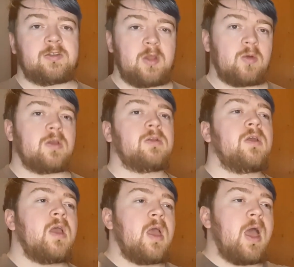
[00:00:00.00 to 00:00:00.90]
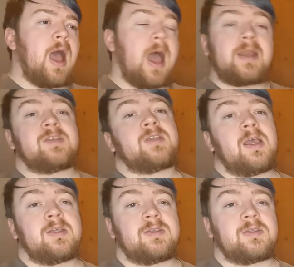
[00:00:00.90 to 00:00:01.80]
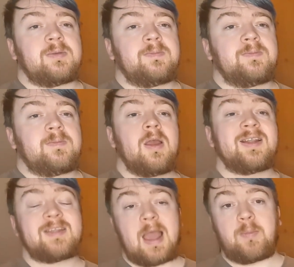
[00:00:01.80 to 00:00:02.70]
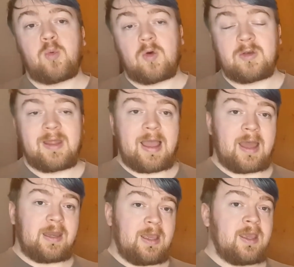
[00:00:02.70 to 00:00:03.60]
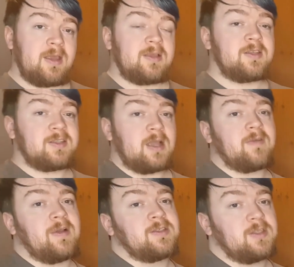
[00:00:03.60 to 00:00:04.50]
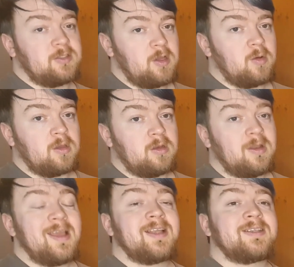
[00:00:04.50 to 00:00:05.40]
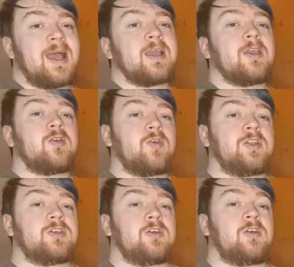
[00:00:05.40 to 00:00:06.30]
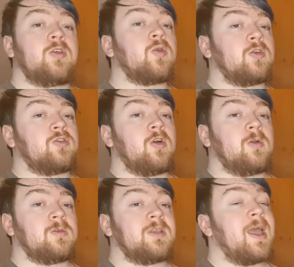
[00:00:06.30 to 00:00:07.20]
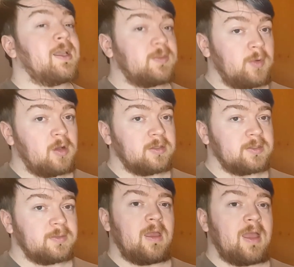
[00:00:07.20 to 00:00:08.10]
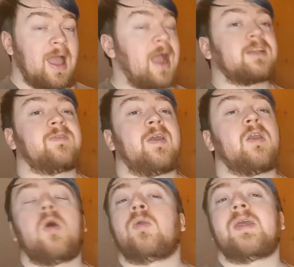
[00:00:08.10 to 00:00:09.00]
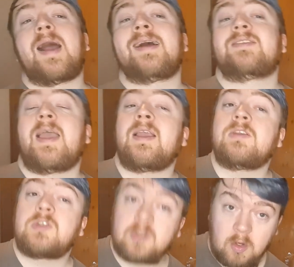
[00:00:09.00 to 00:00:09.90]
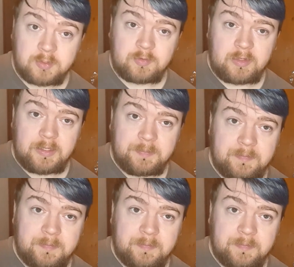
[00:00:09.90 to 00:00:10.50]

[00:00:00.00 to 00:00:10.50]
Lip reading: token, and it says tap 1 and it sacrifice this token, target creature you control explores. Activate only as a sorcery.